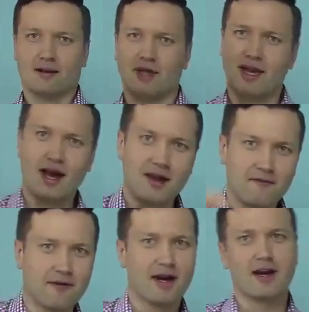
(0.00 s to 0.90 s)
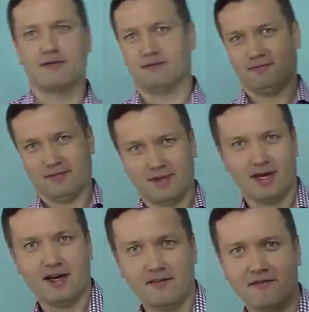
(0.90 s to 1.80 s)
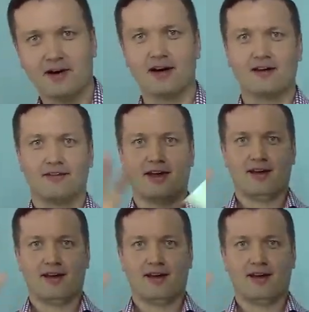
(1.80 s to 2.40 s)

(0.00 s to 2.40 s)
I'm like, high five. High five.